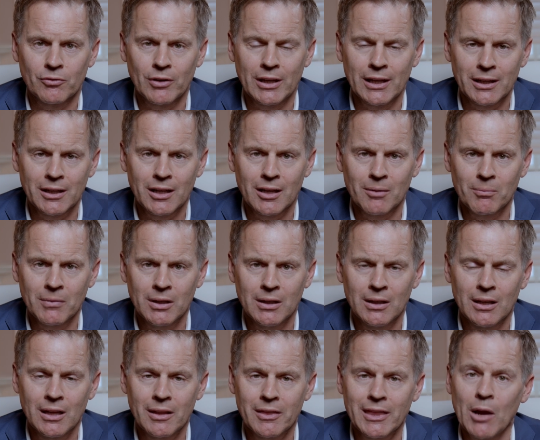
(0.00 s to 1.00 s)
of income
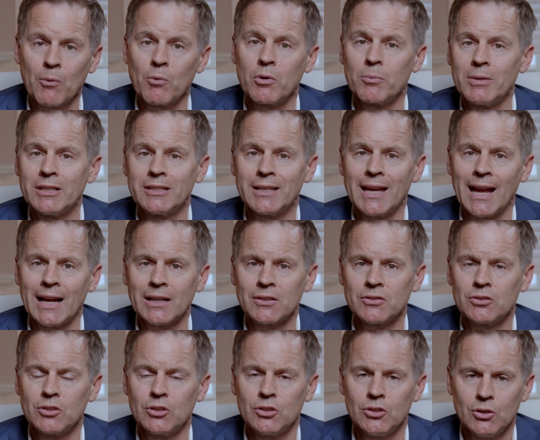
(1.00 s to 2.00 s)
that would be
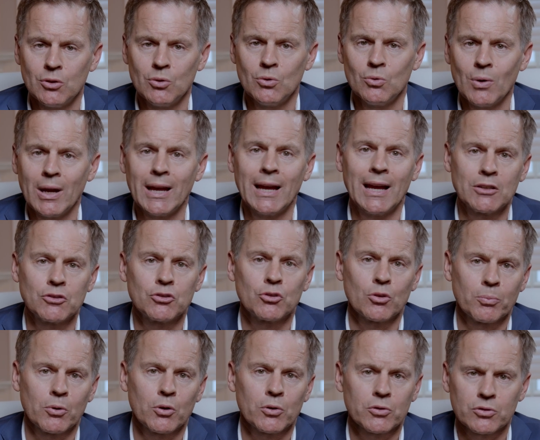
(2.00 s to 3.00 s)
taxed to you at your
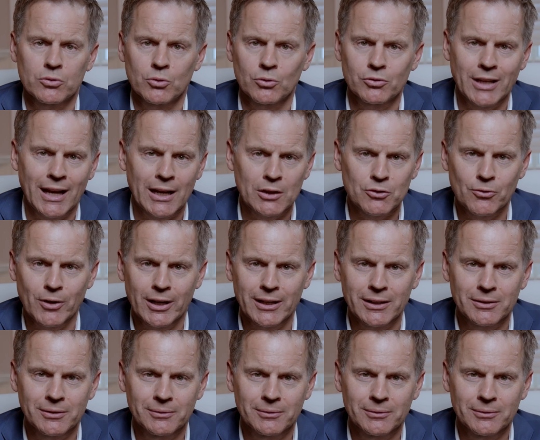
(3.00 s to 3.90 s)
personal tax rate.